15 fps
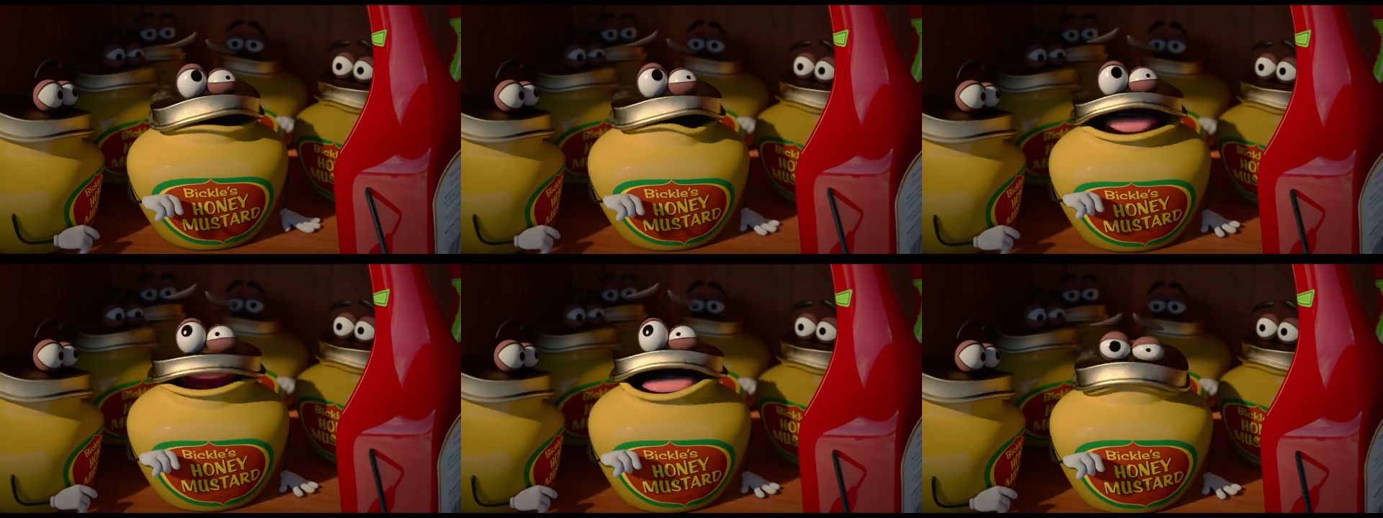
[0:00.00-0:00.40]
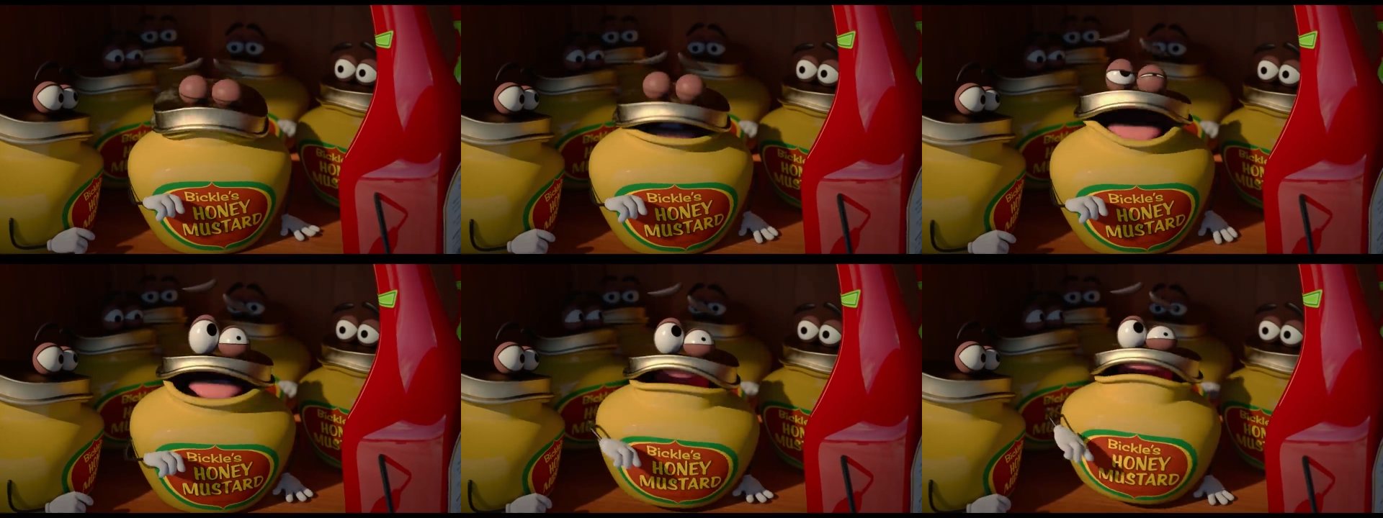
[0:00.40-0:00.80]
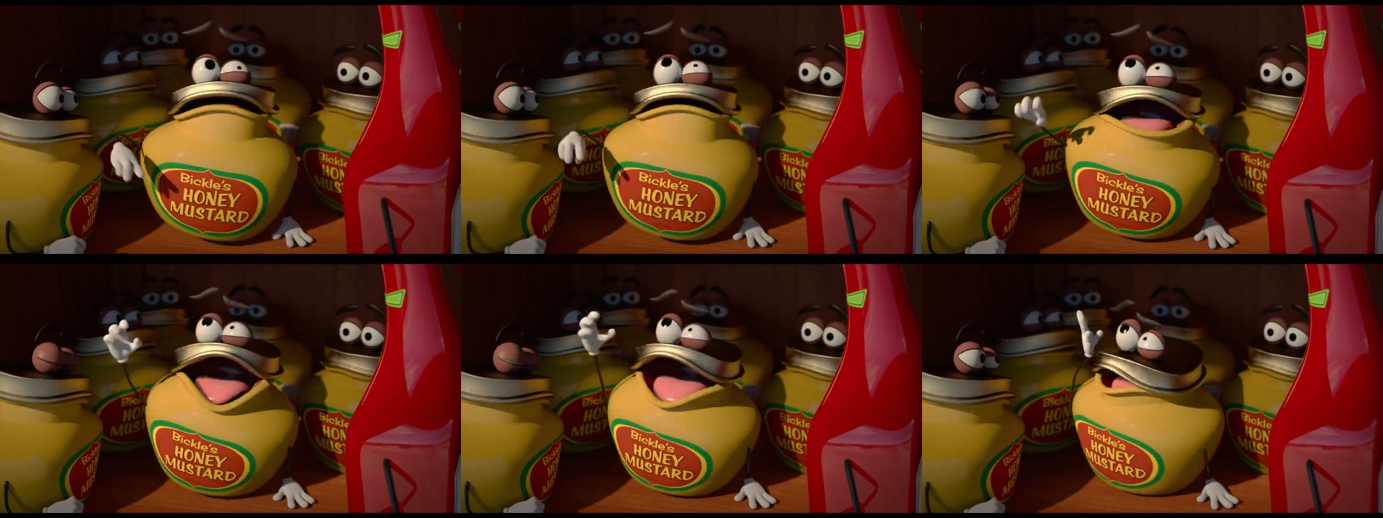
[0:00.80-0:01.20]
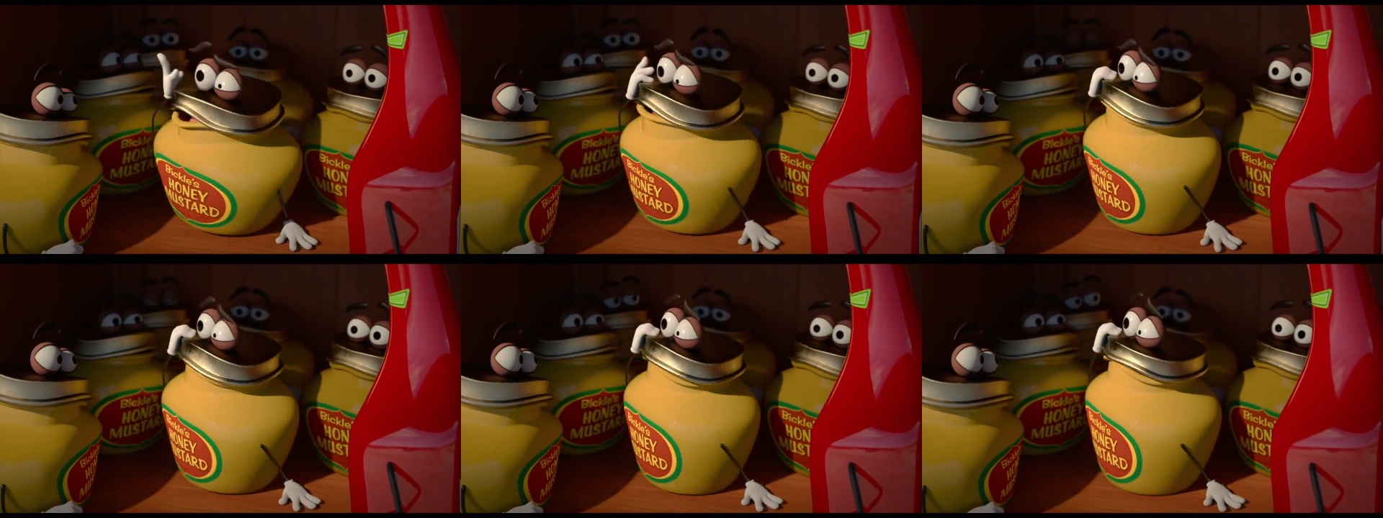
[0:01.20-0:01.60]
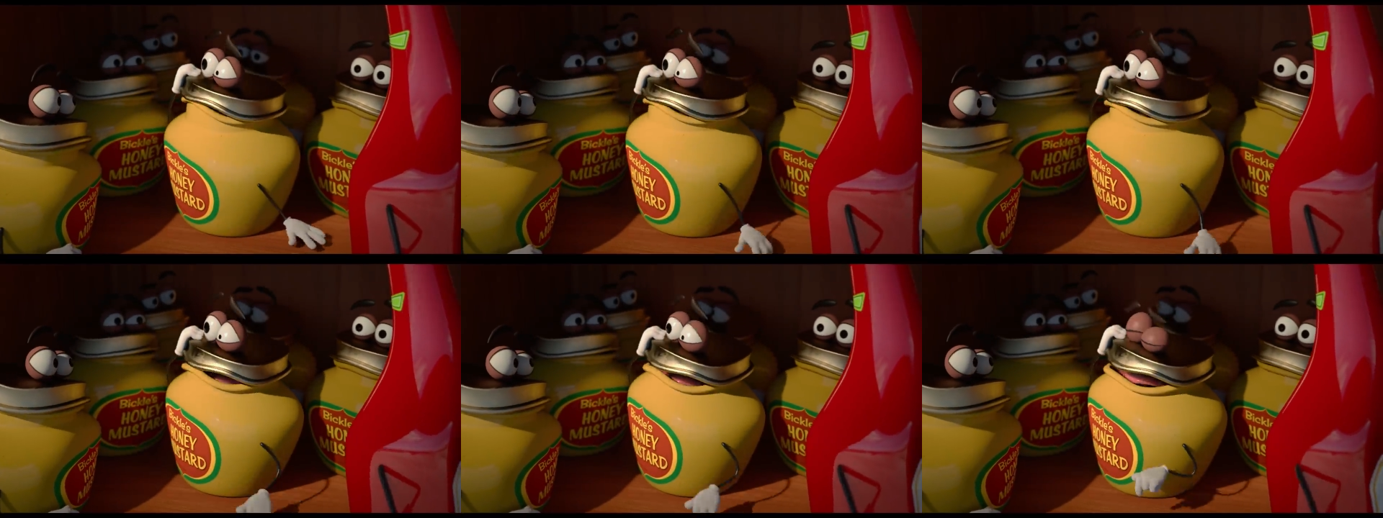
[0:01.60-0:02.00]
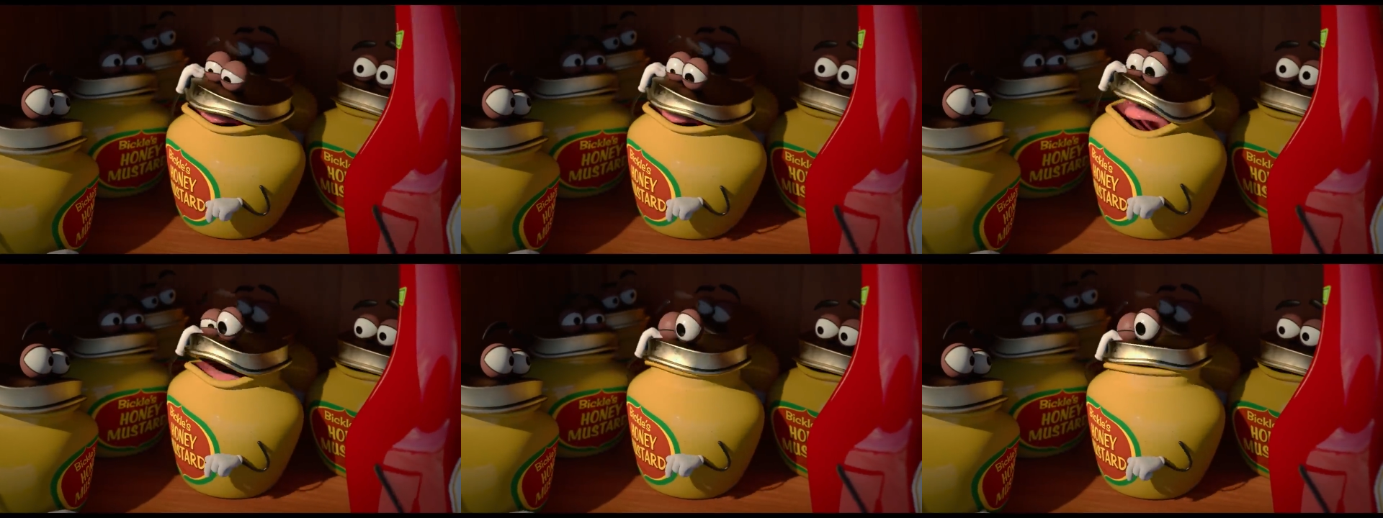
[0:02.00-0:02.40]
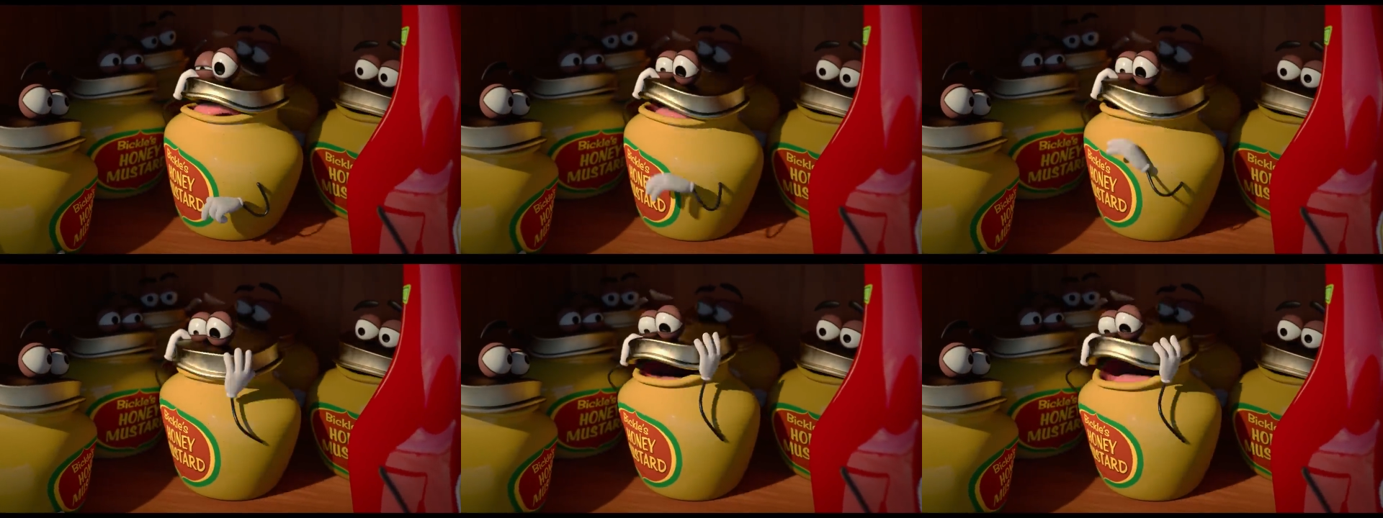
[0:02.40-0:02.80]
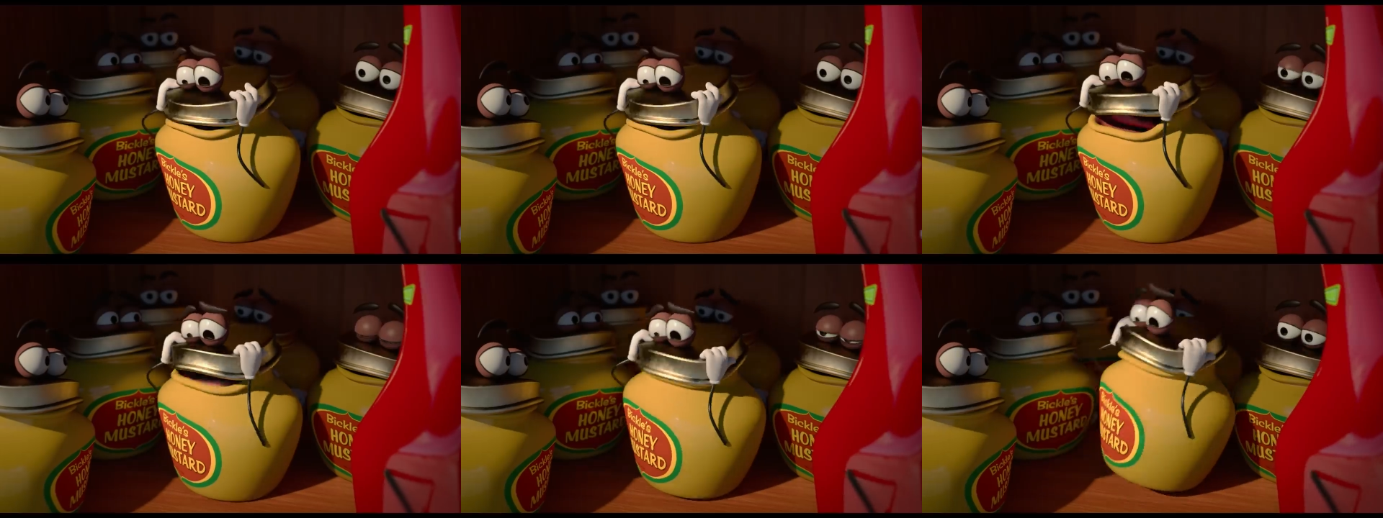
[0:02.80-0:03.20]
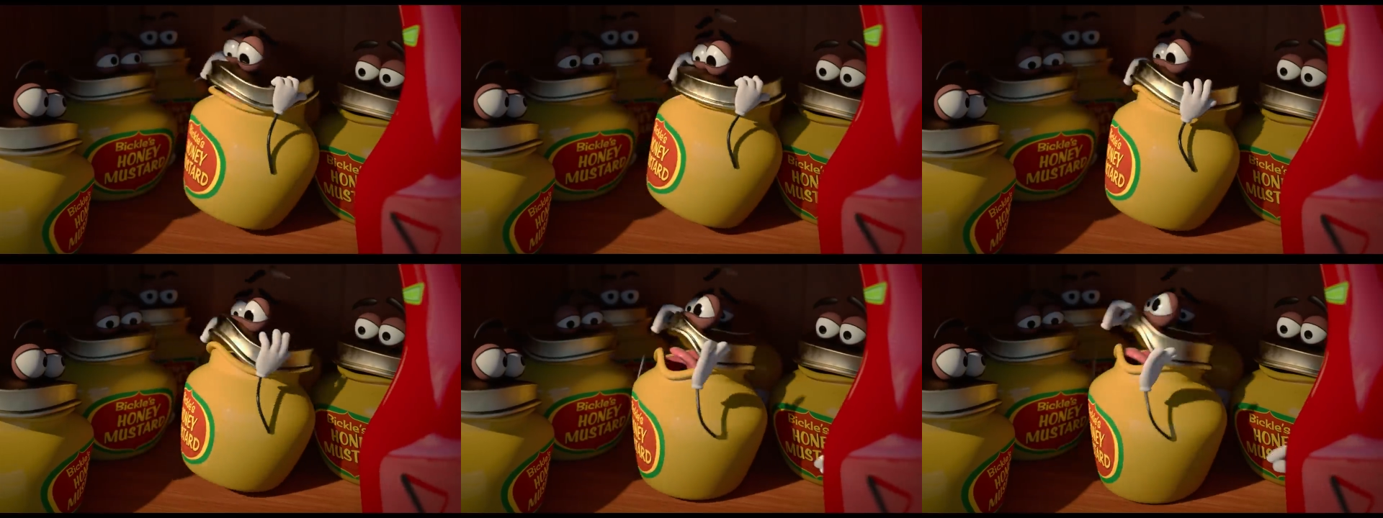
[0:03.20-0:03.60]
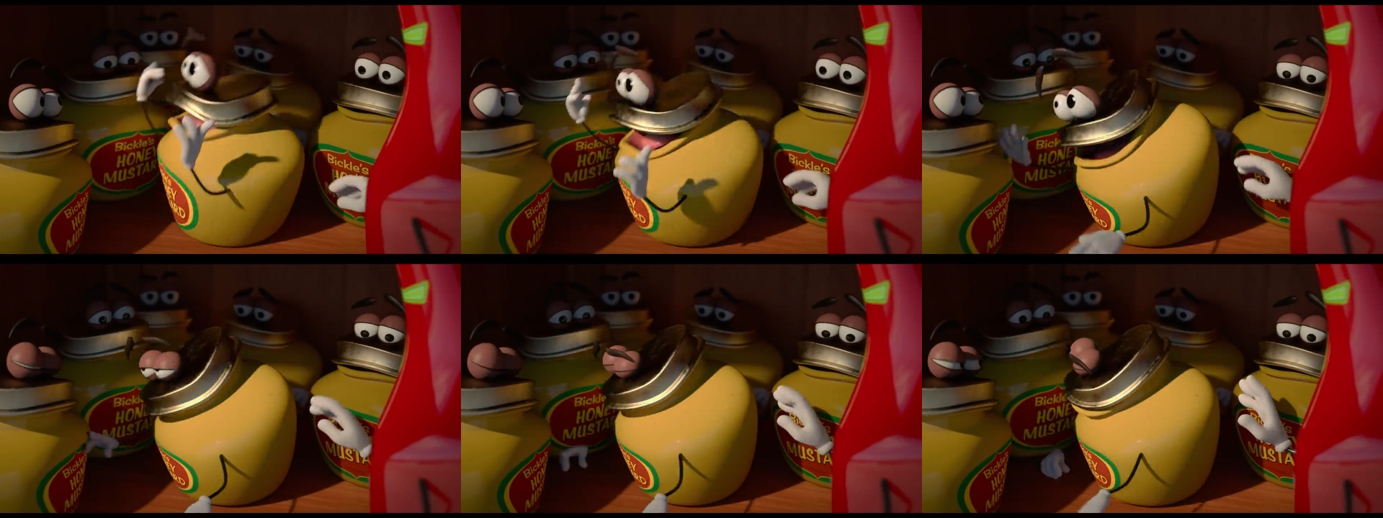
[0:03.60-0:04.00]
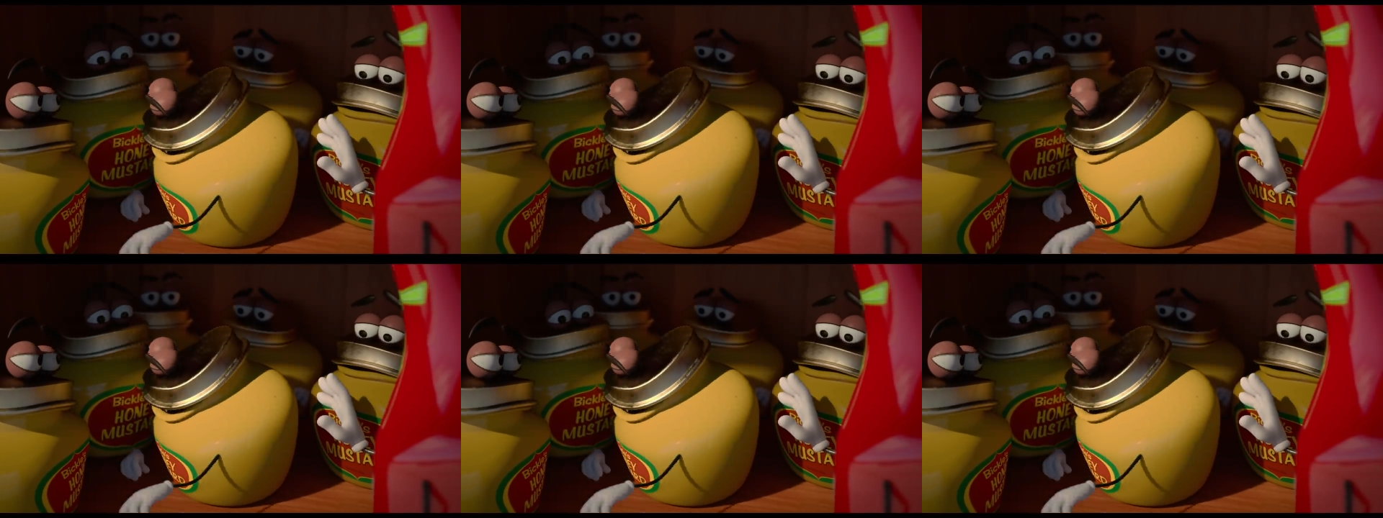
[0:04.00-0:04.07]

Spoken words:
(no speaker visible)